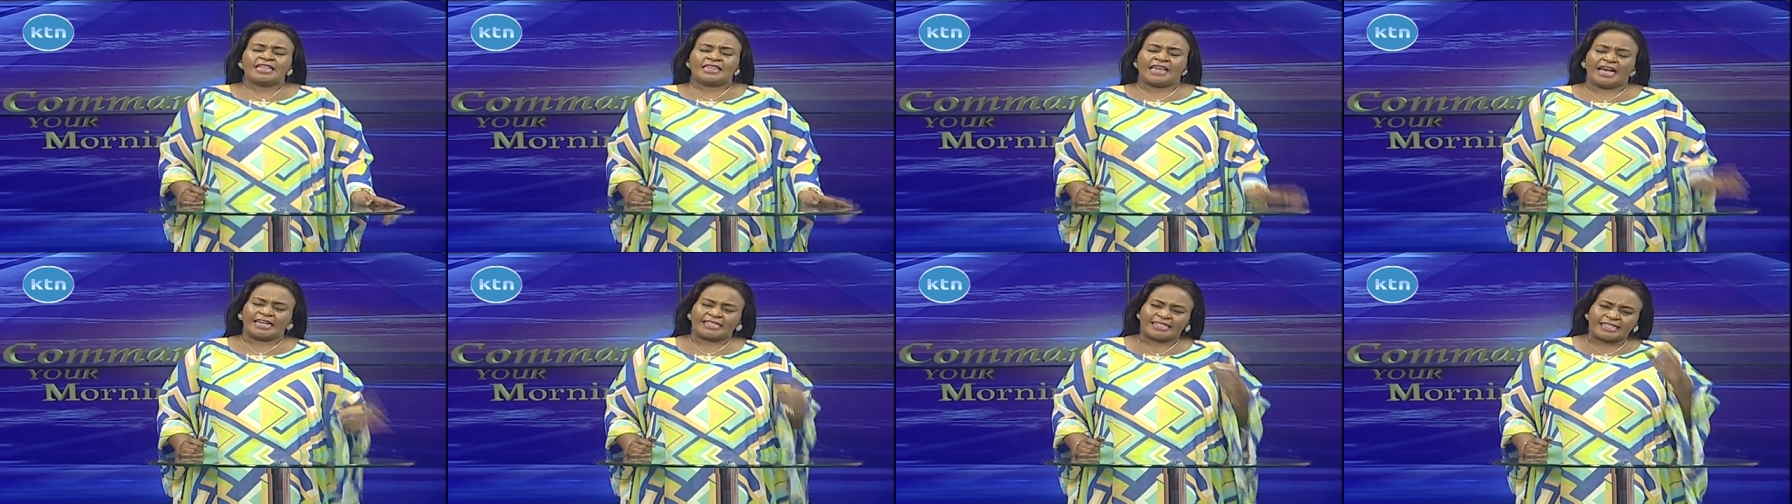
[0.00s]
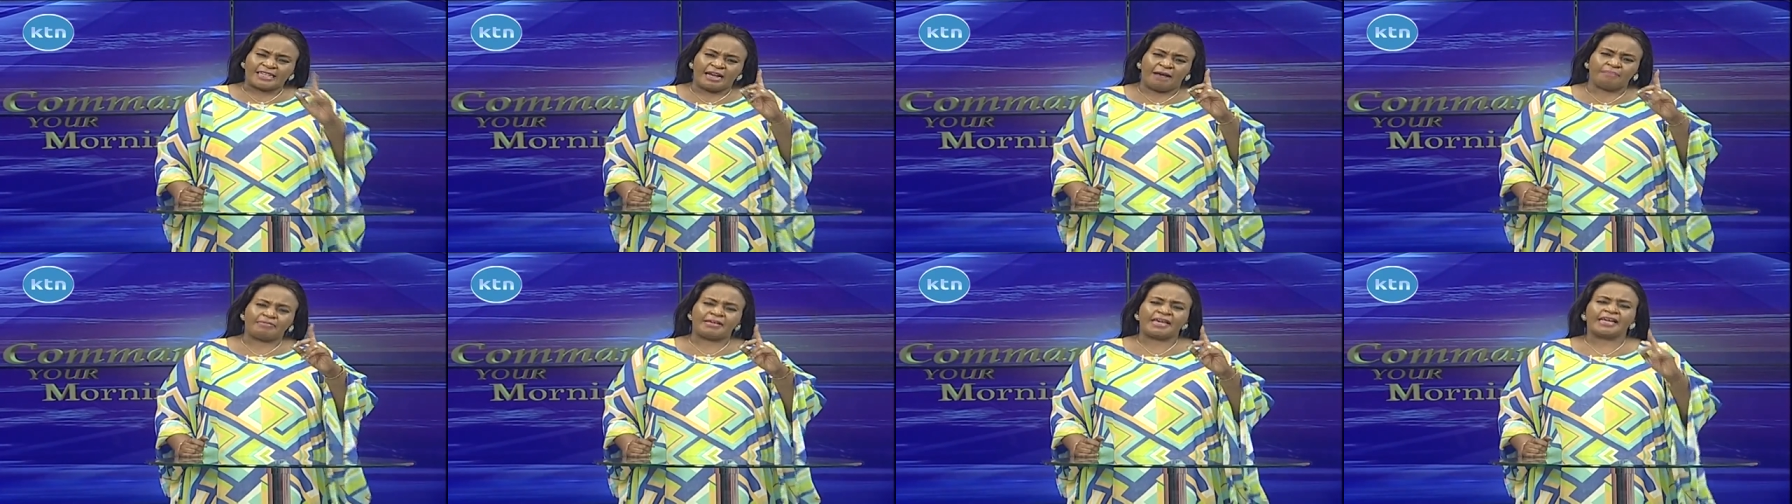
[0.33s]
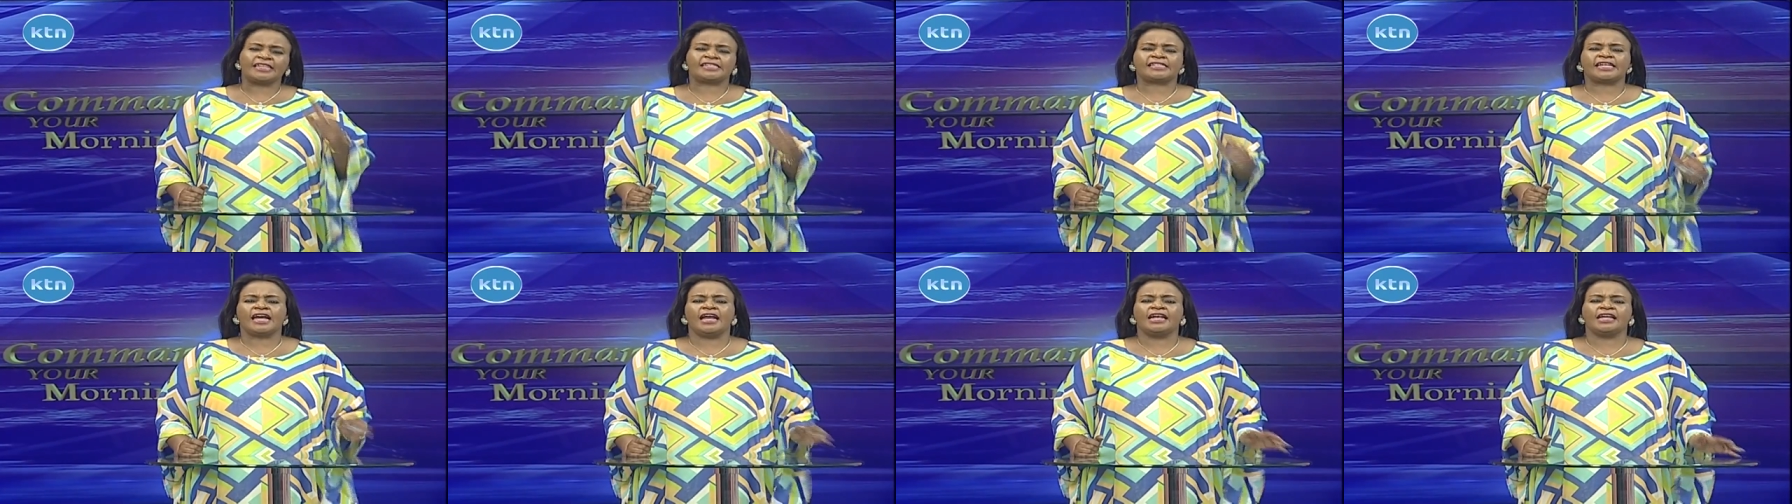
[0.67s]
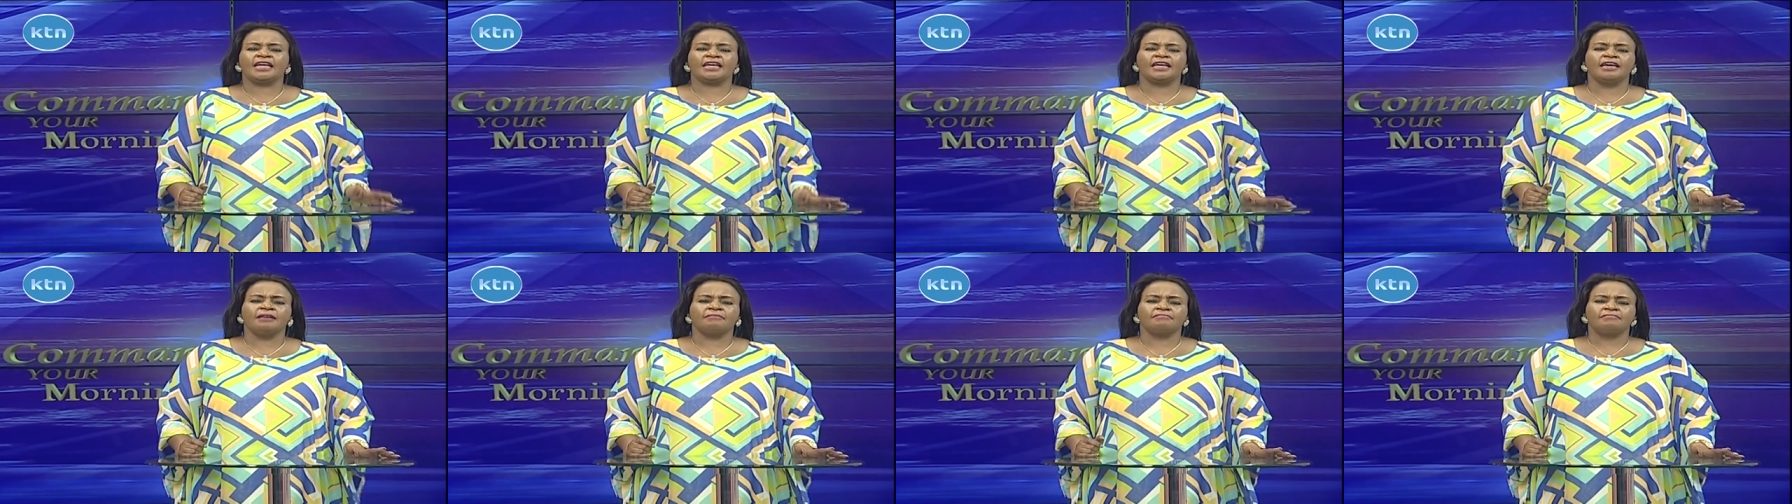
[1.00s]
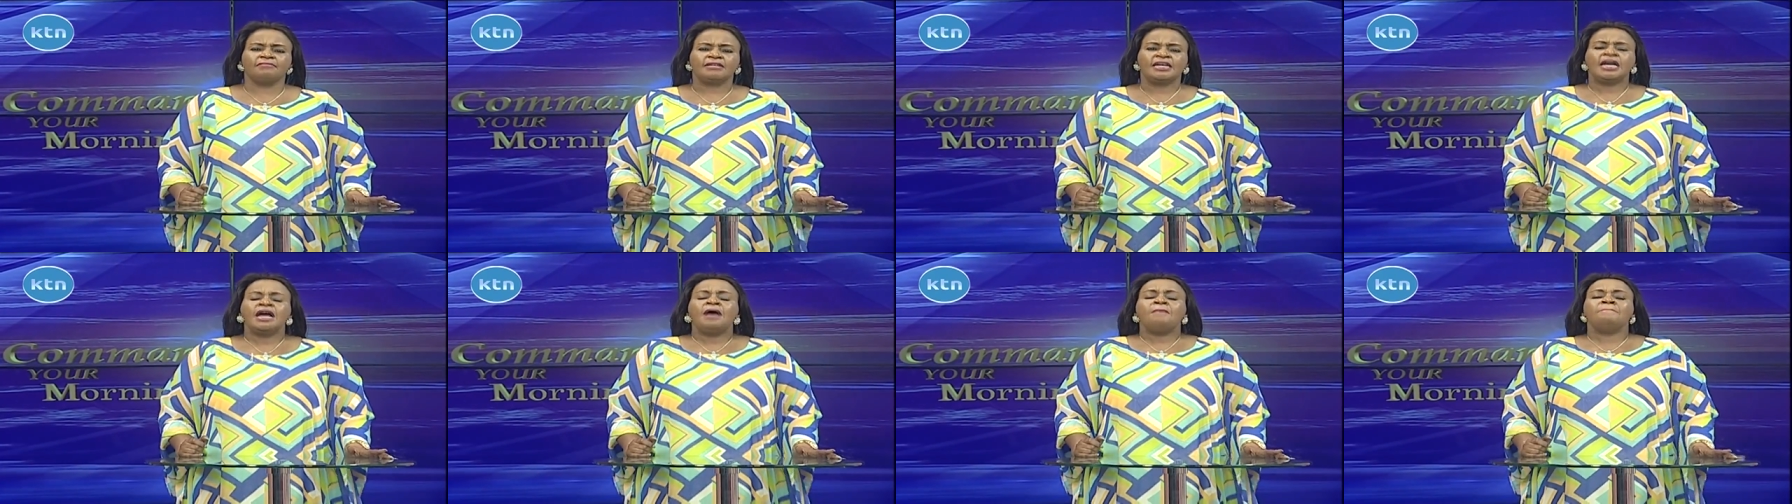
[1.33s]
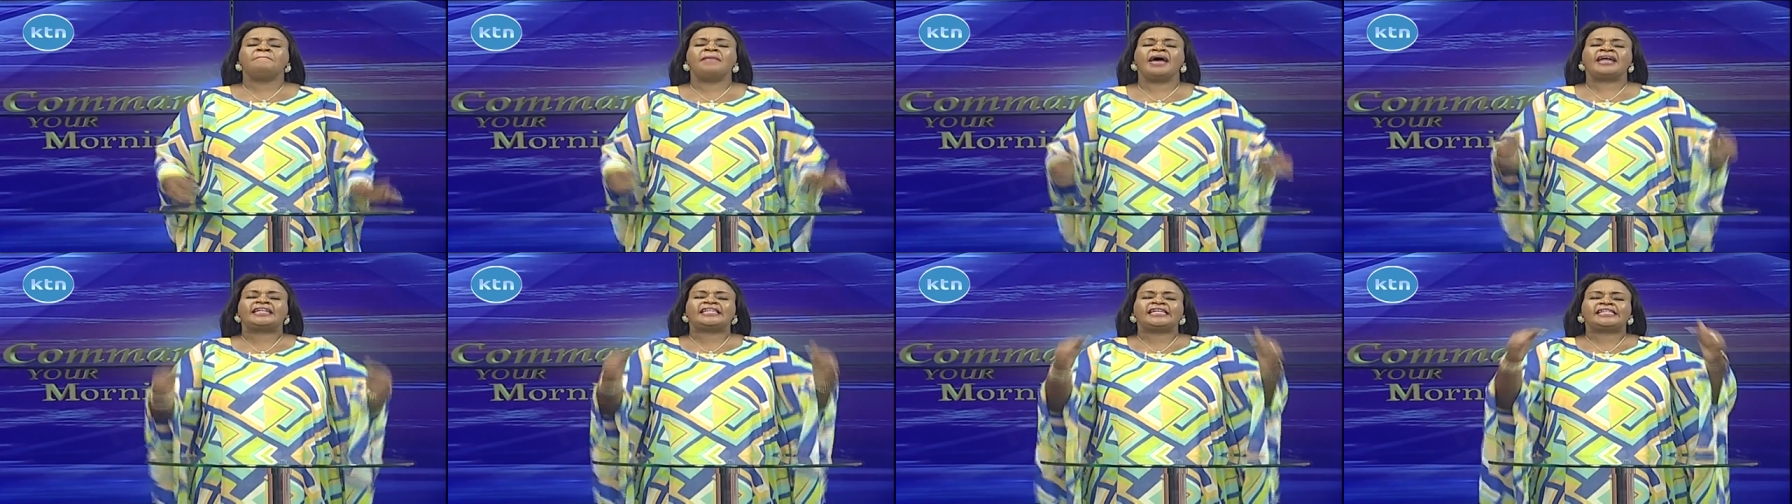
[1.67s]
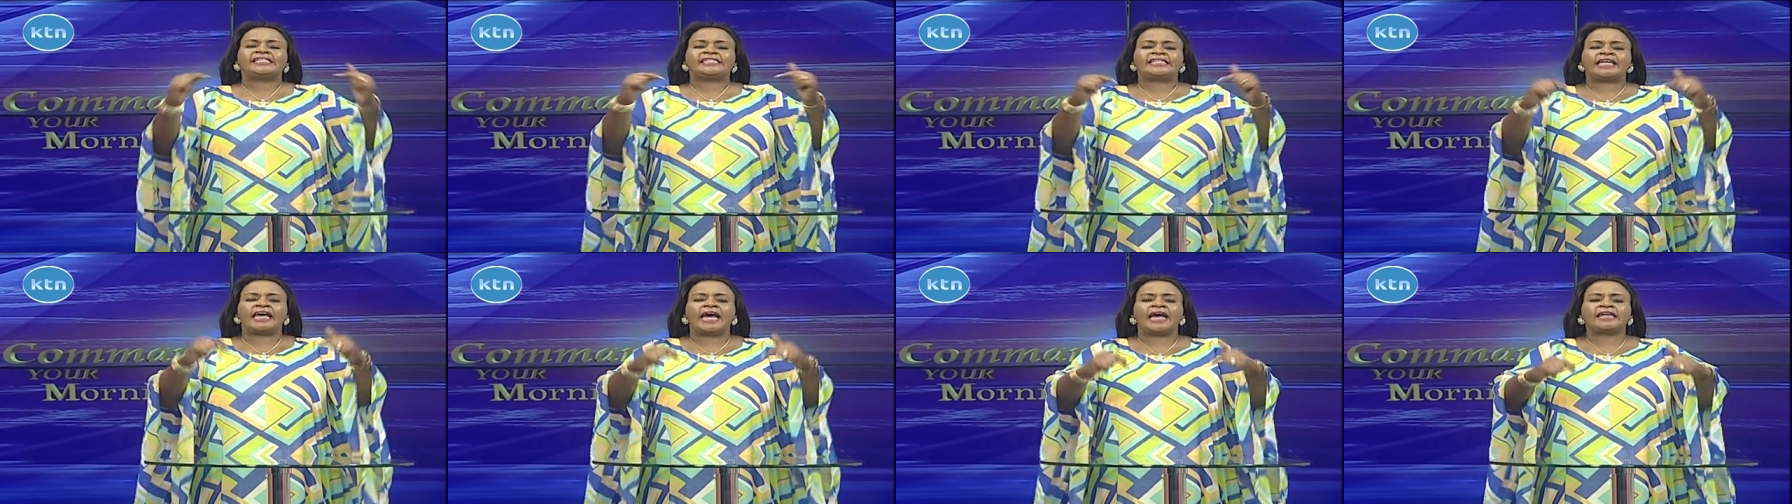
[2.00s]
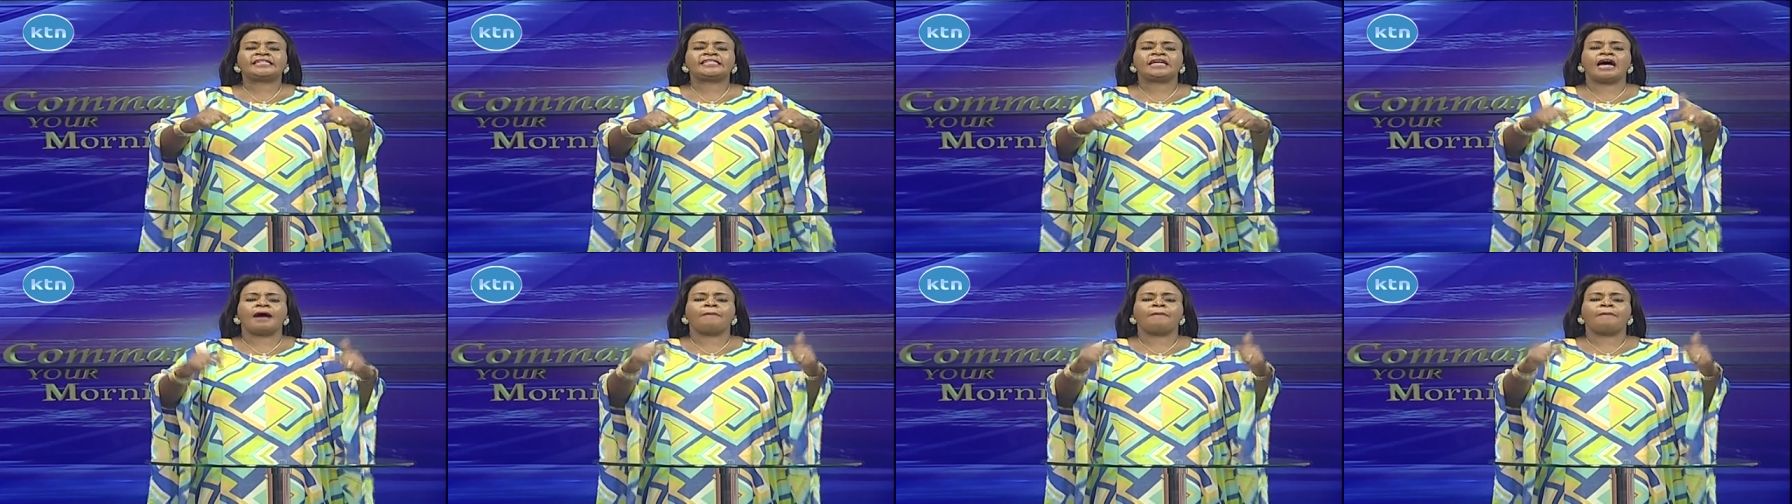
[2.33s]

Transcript: there is something he's telling him meditate